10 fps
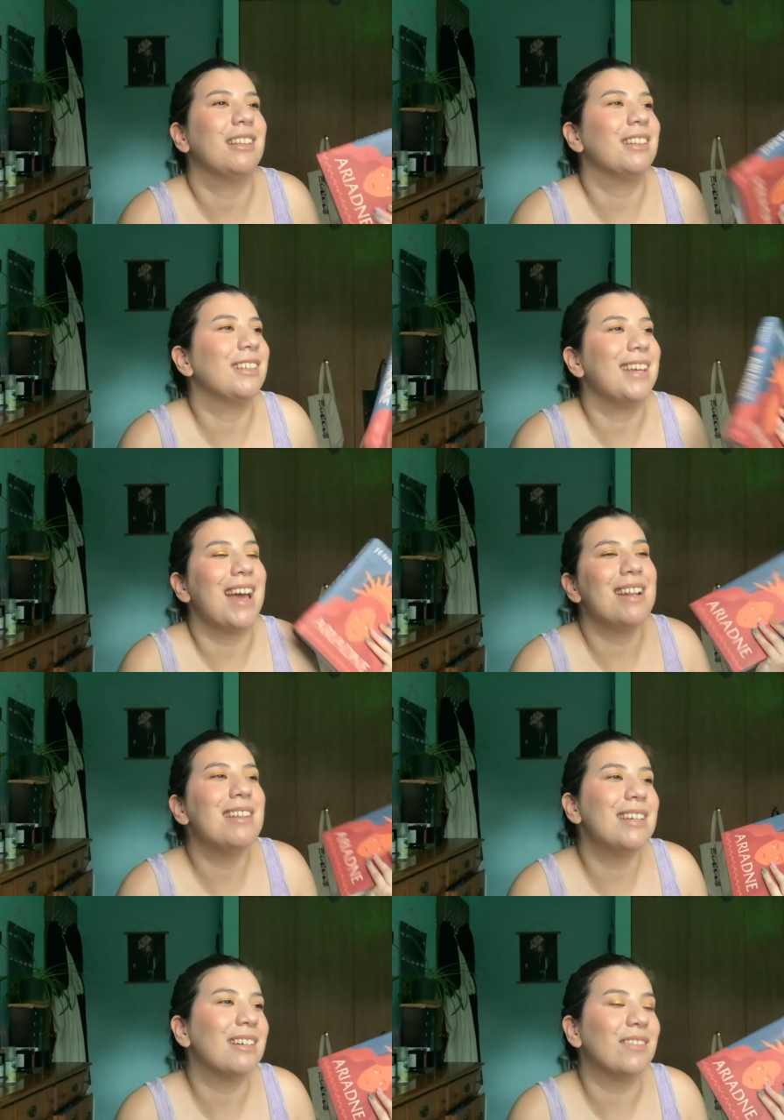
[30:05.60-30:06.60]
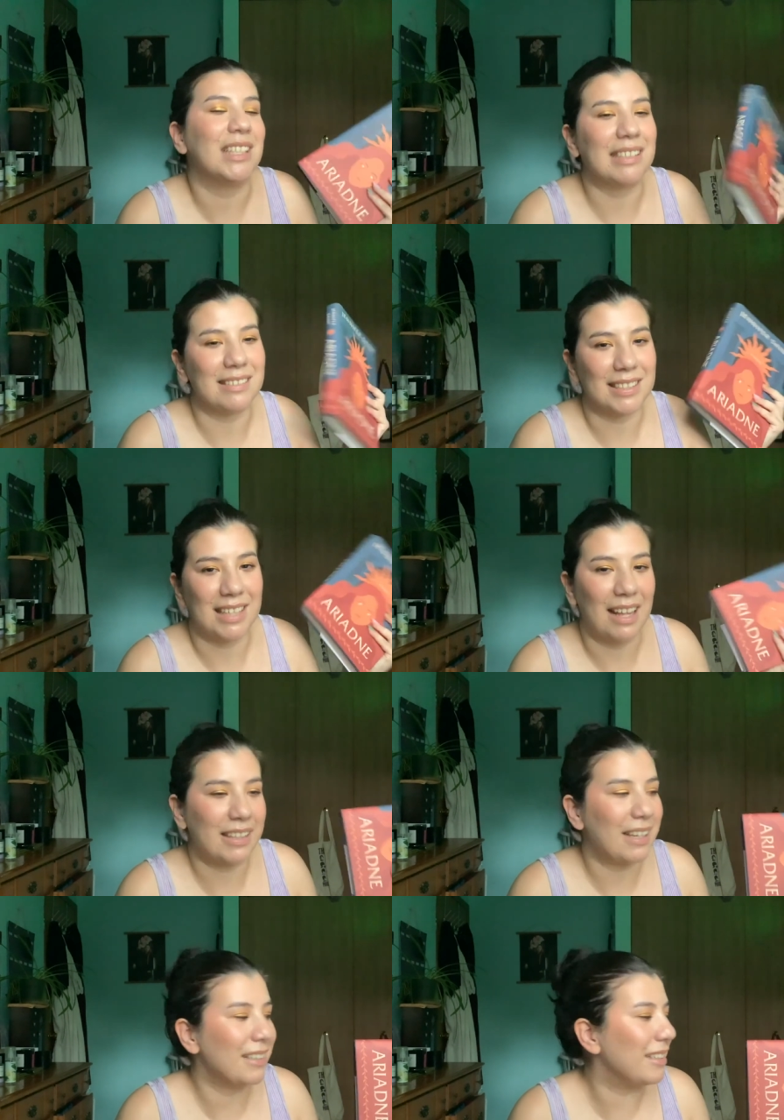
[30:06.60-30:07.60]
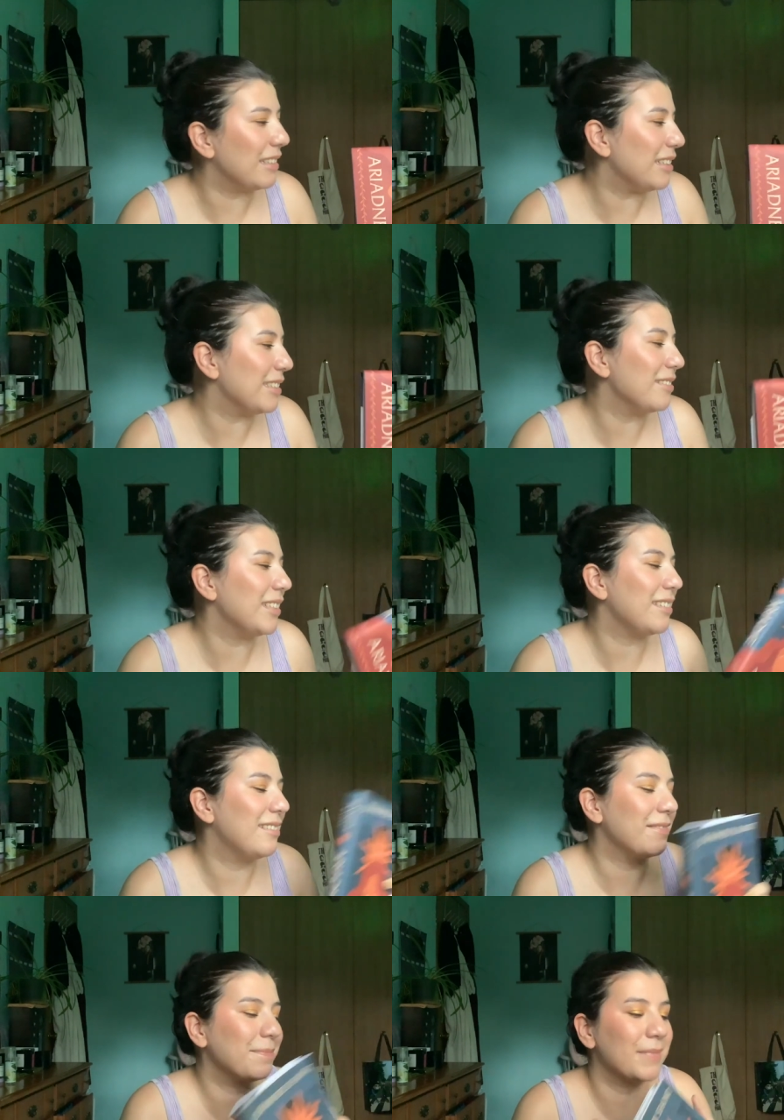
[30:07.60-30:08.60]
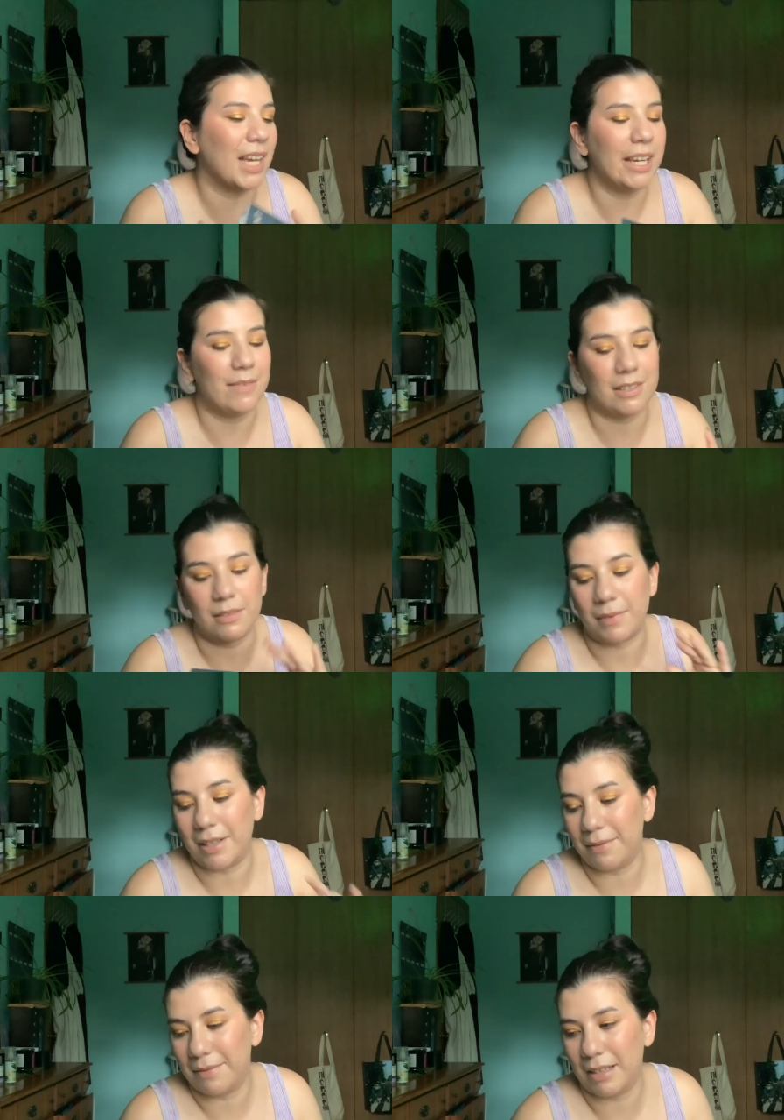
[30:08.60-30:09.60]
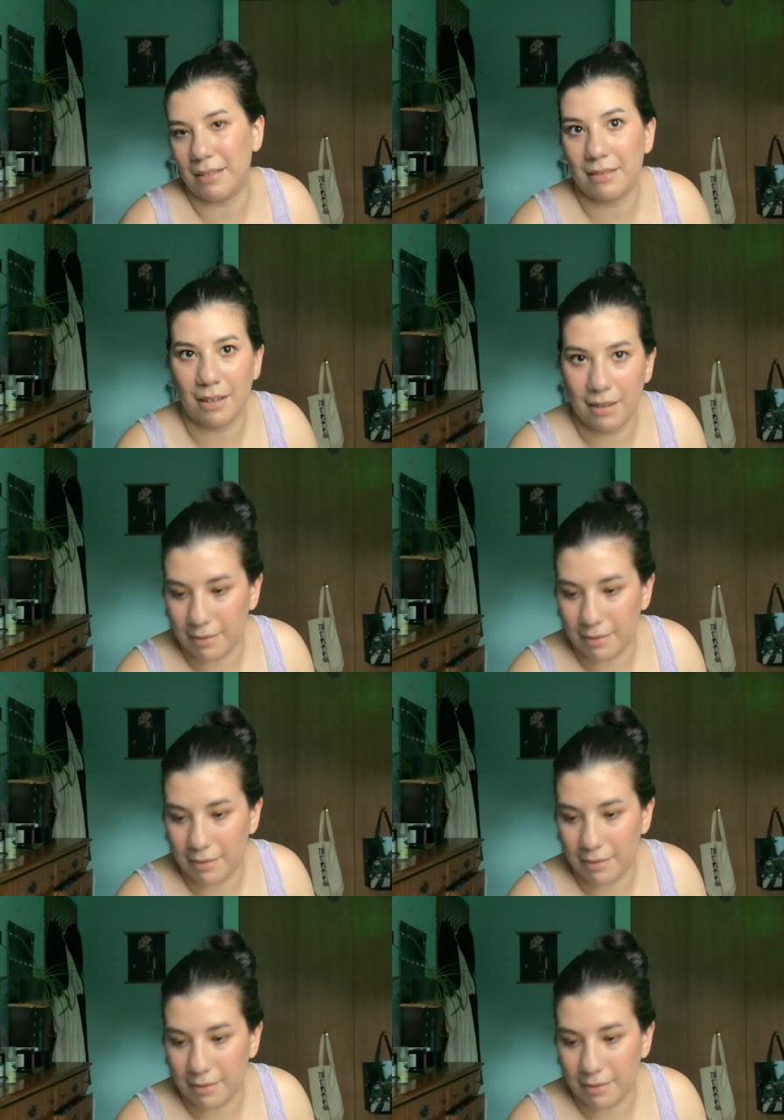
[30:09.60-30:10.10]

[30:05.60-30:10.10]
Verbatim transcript: the ending of this is just not that good. So I, I gave it two out of five stars.